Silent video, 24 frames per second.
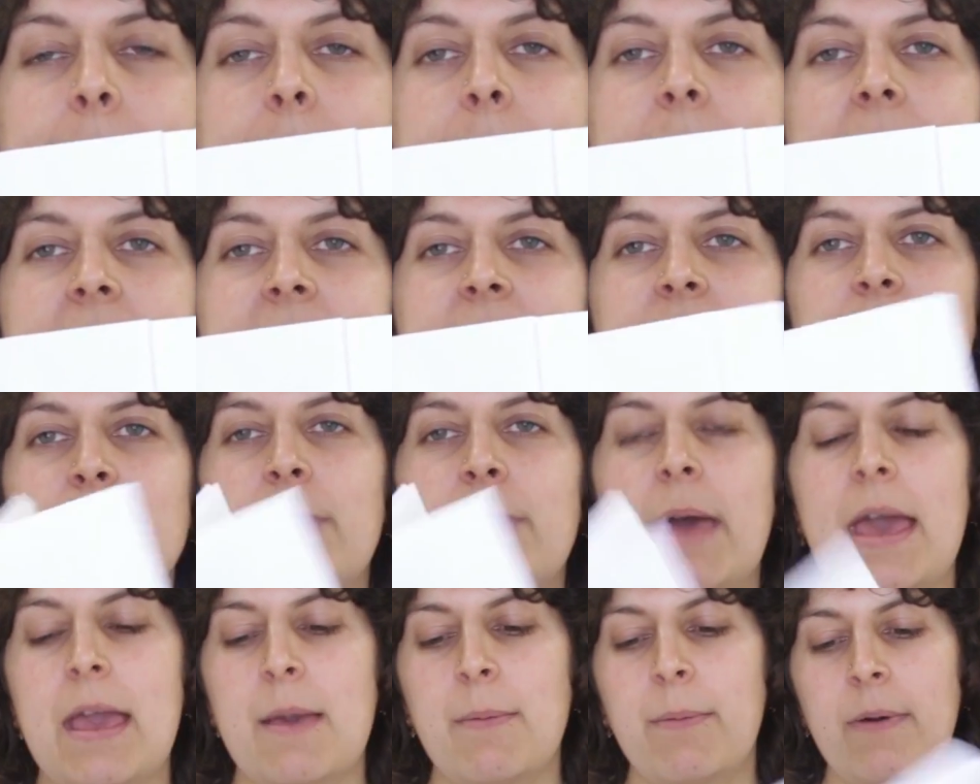pattern
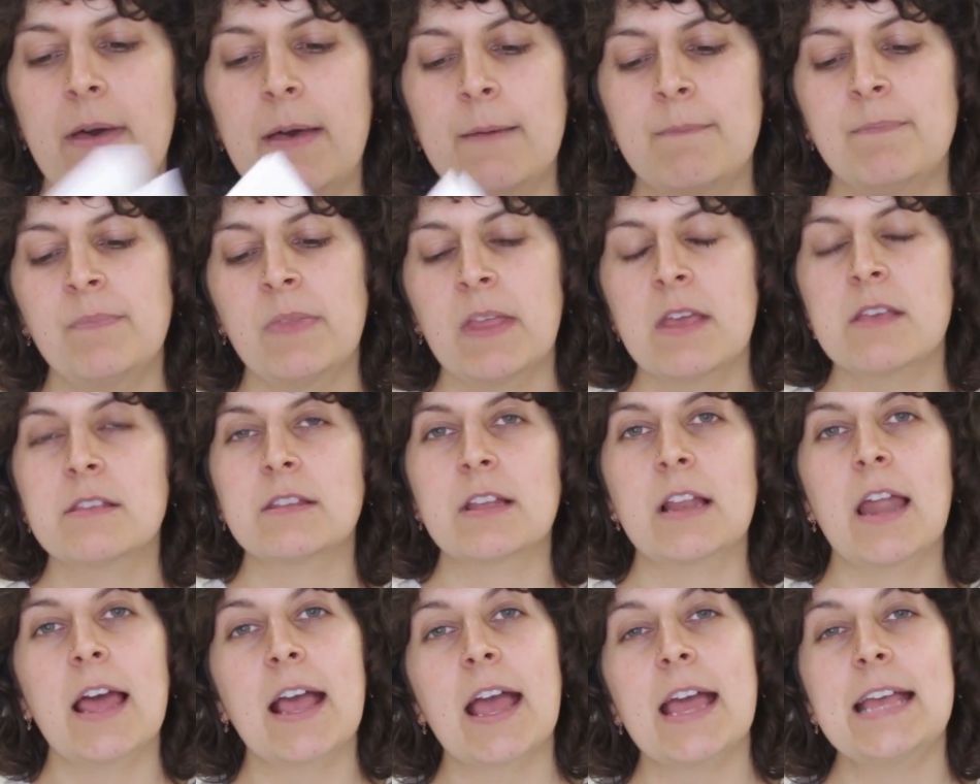paper.
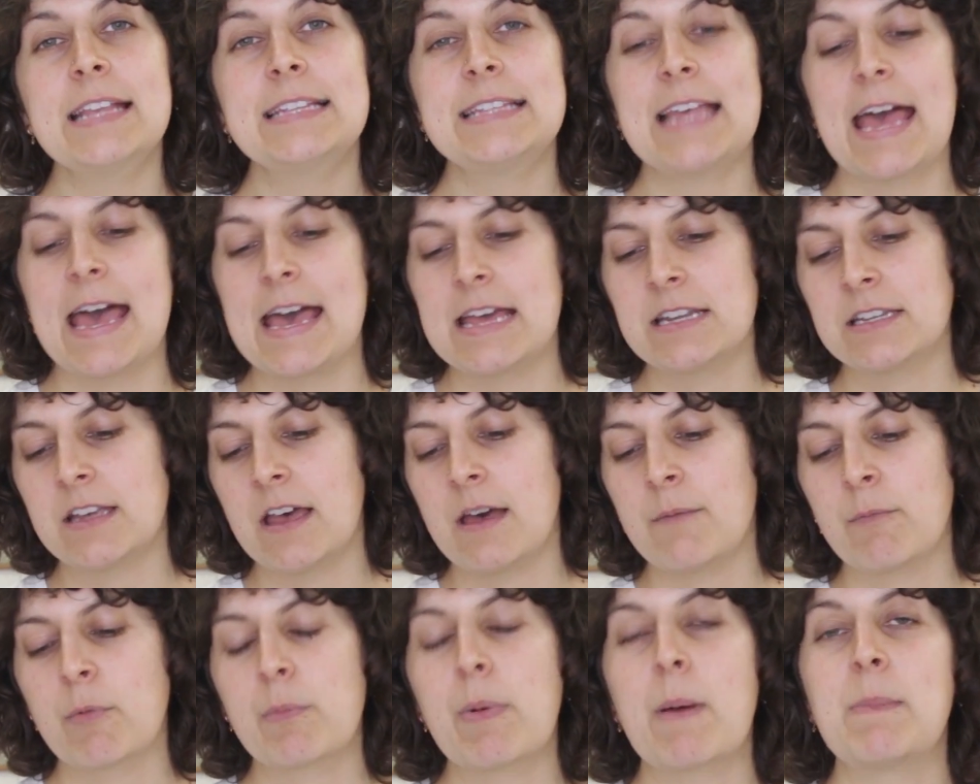So like I said,
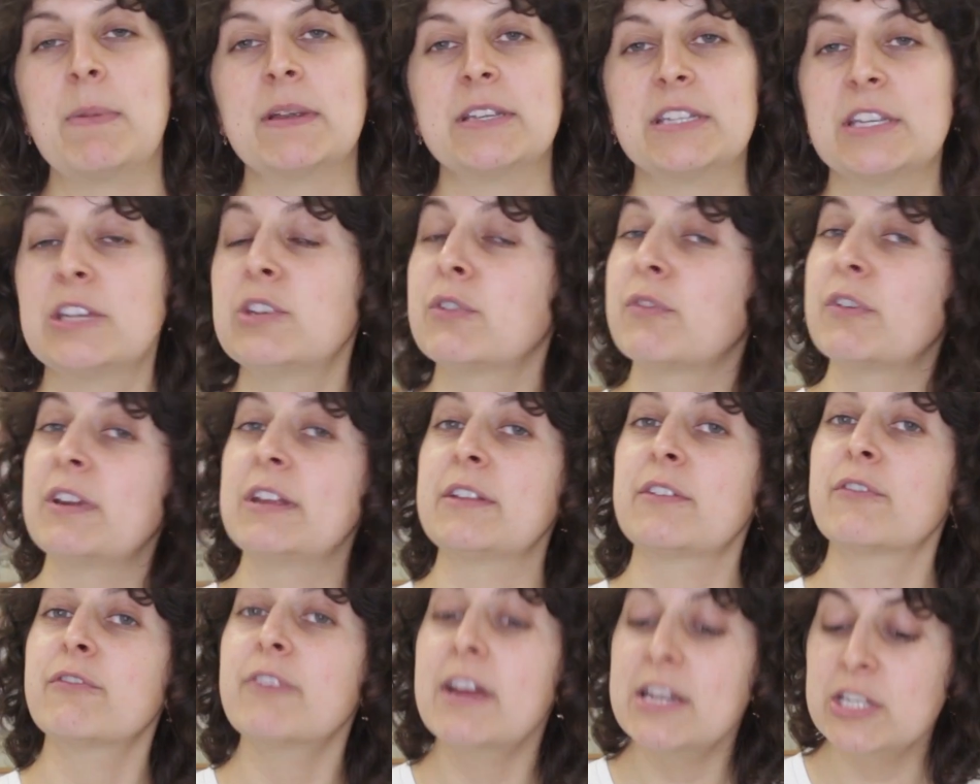Republique du Chiffon
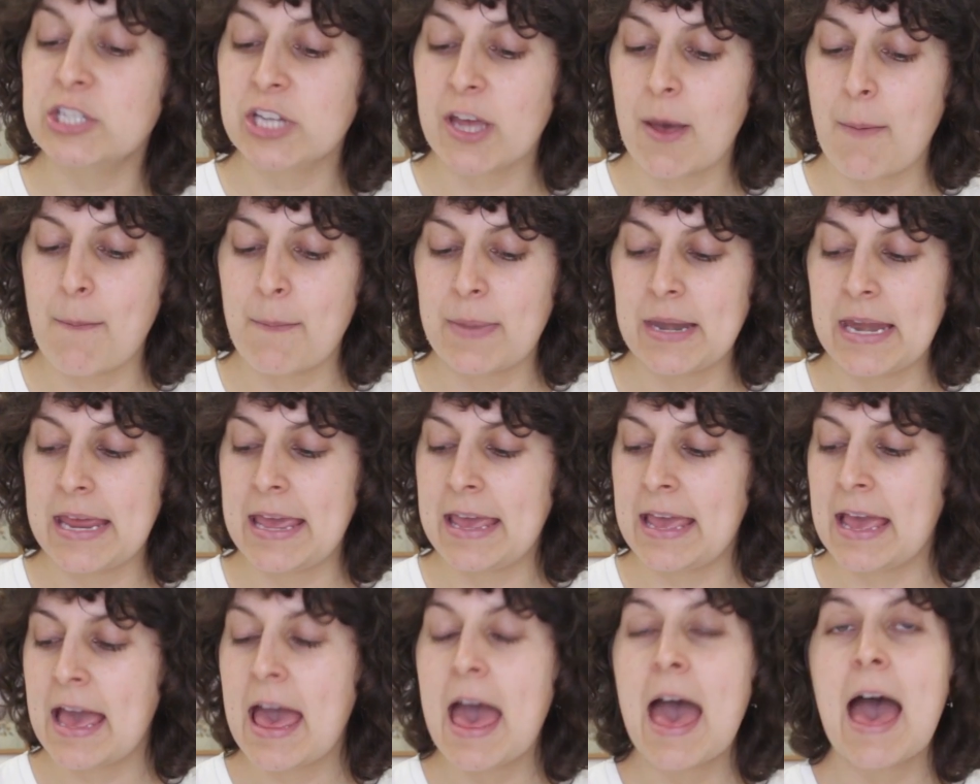is a French
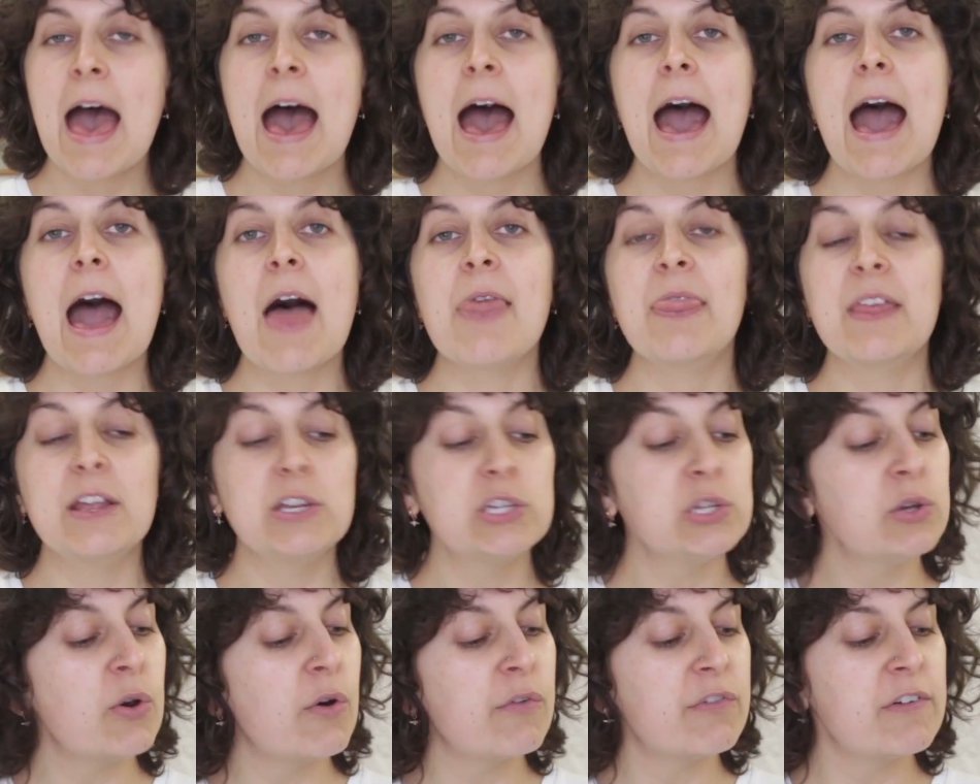company, and they
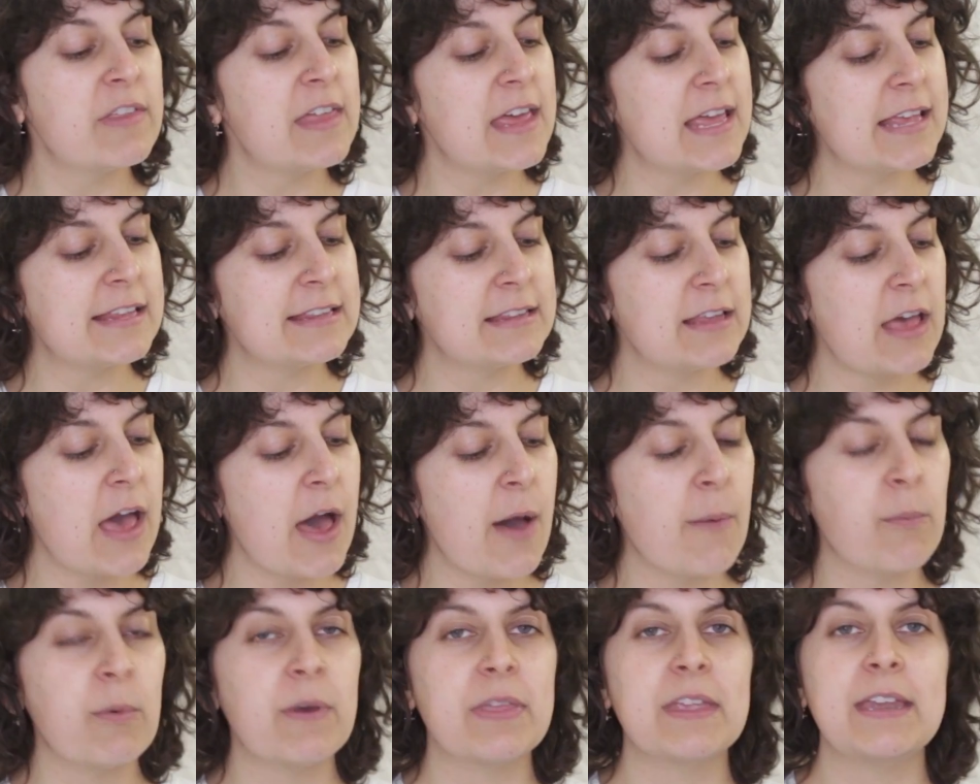do offer this
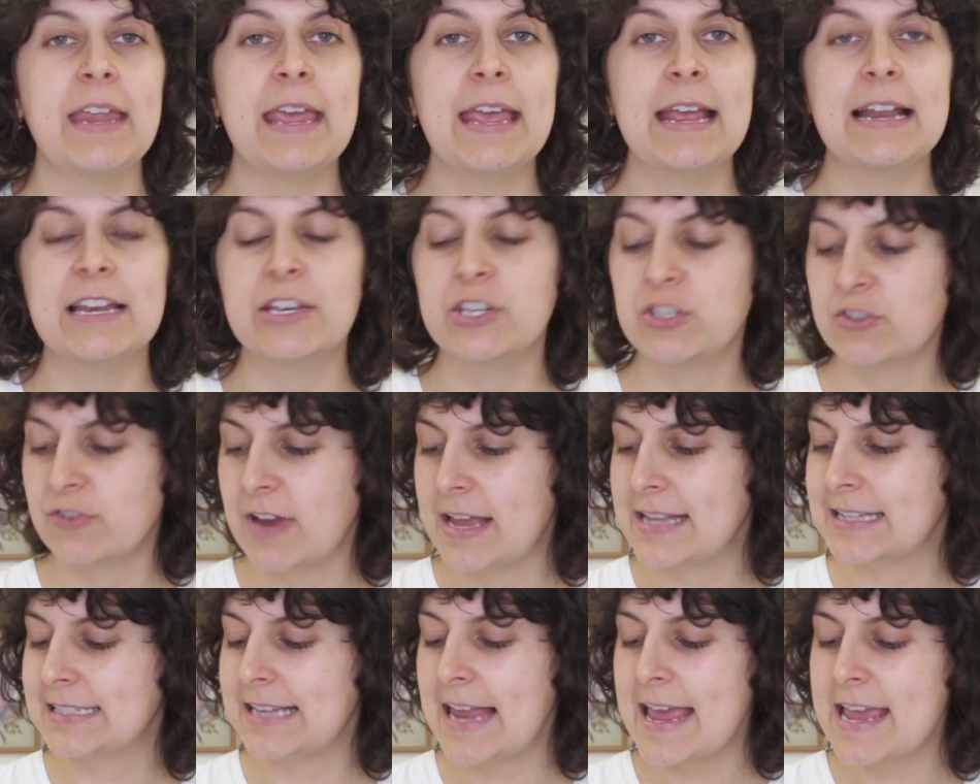with an English
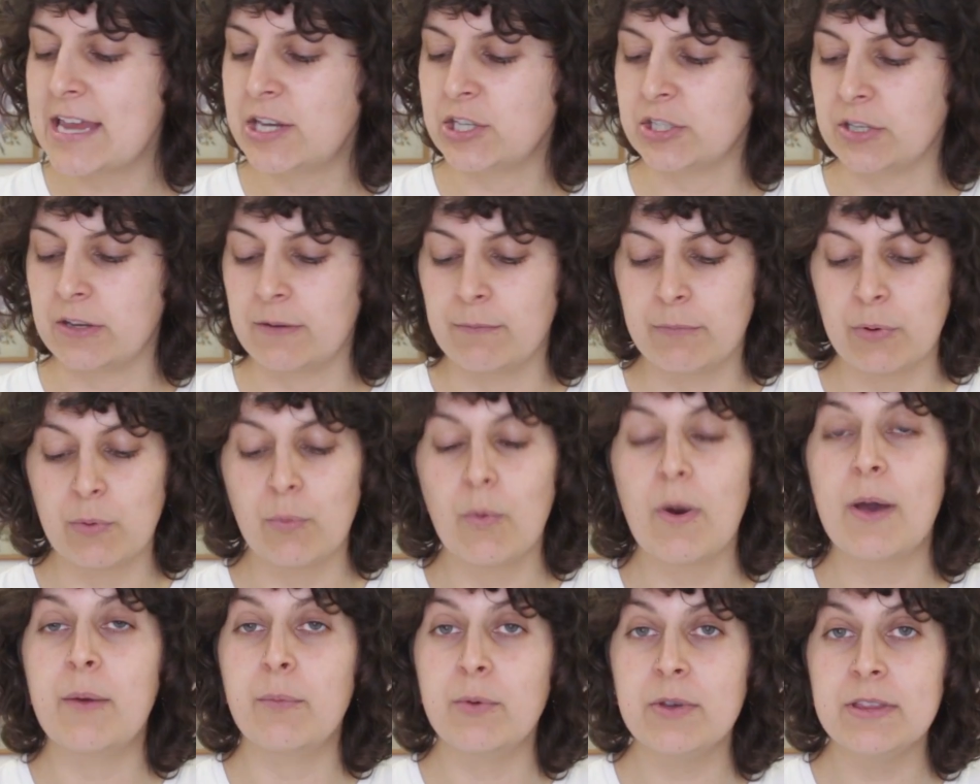translation. But
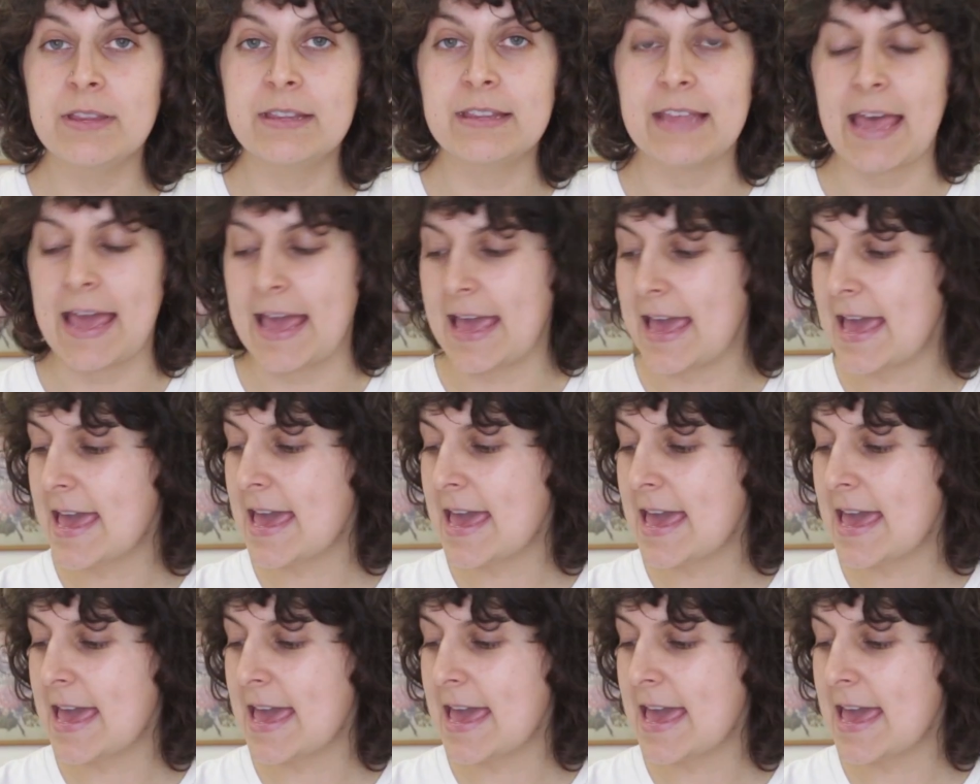what I would say